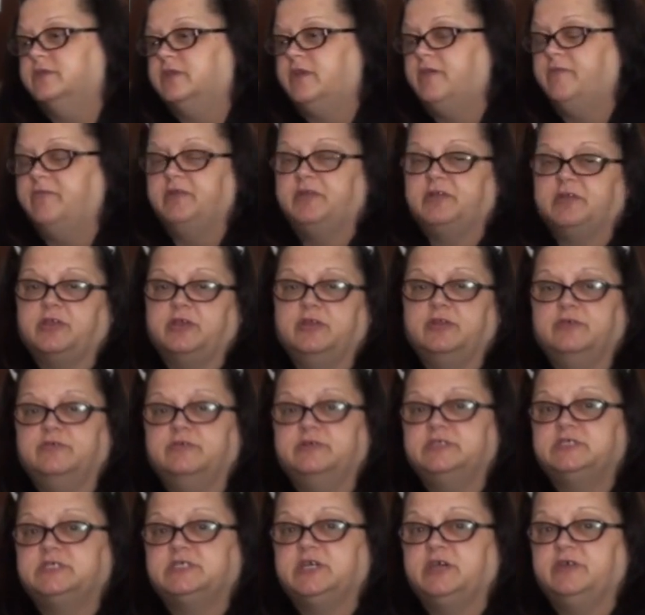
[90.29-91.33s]
Kevin can
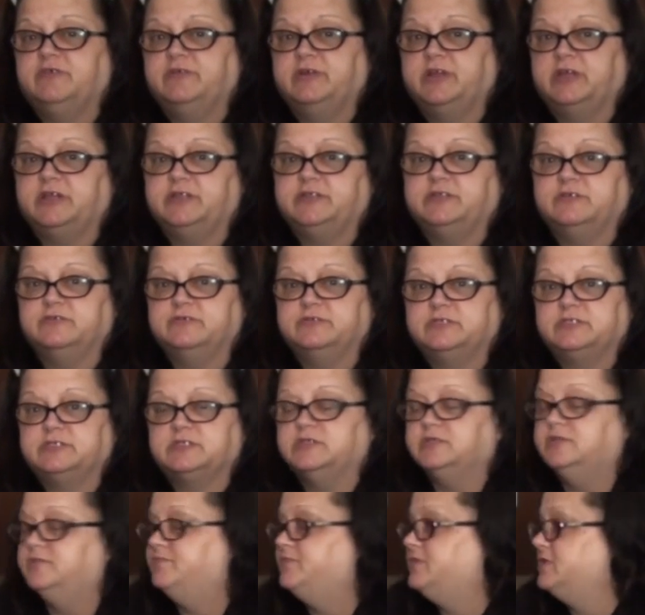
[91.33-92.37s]
always tell when I don't
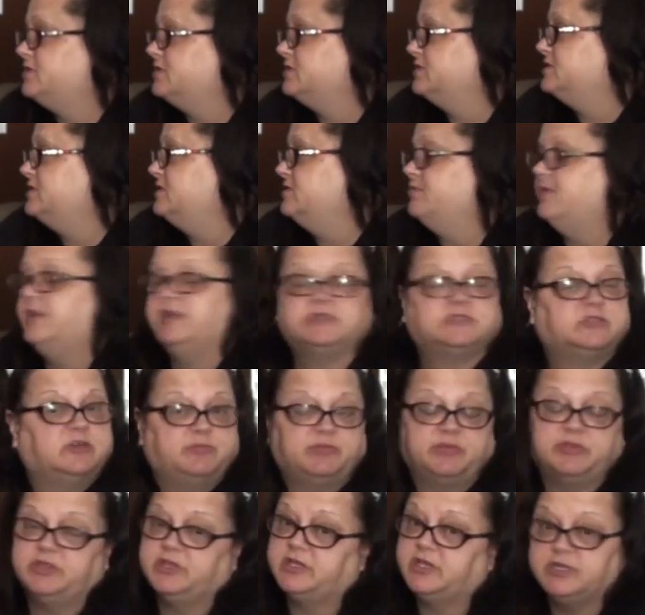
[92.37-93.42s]
sleep because he wakes
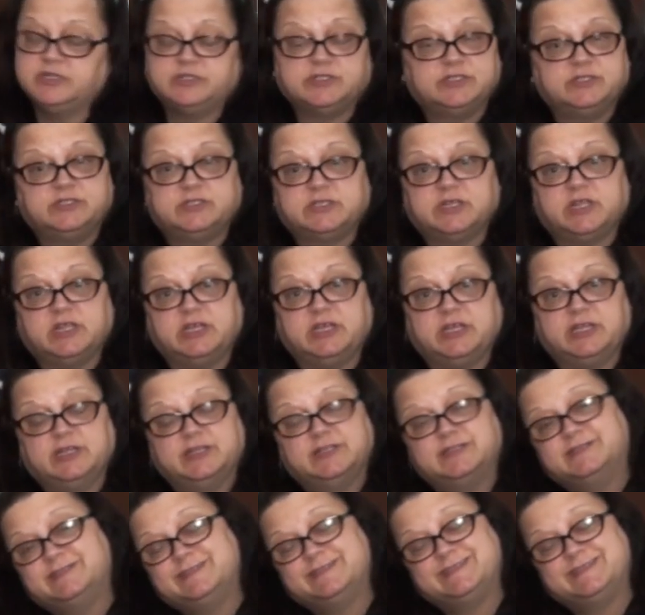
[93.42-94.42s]
up and the kitchen's clean.